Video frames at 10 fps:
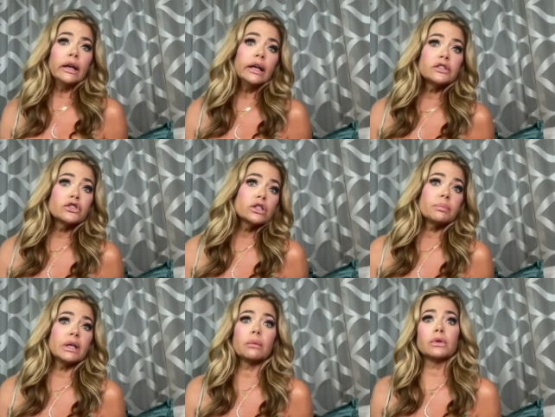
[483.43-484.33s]
age to
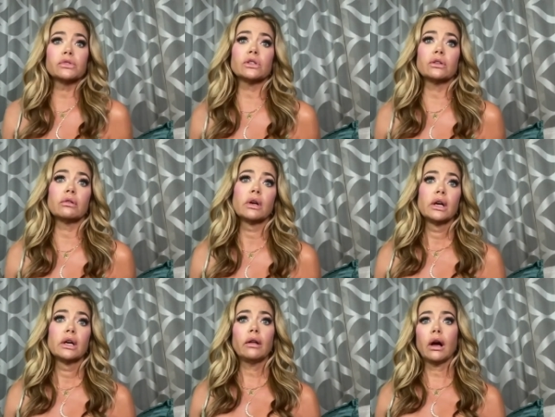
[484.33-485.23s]
be able to
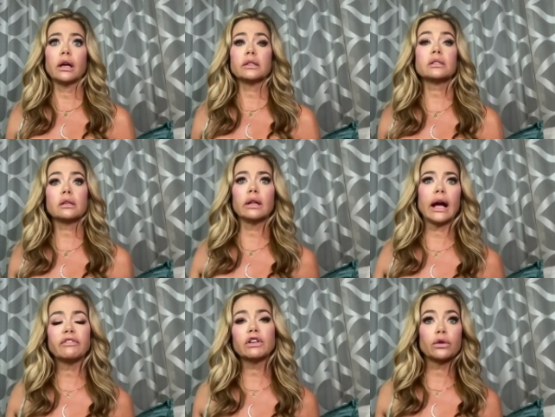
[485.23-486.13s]
still
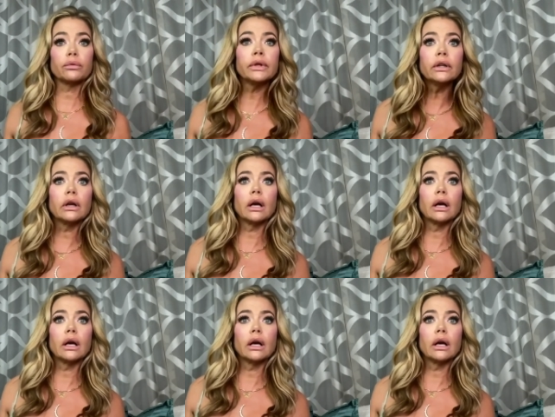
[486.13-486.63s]
have a career.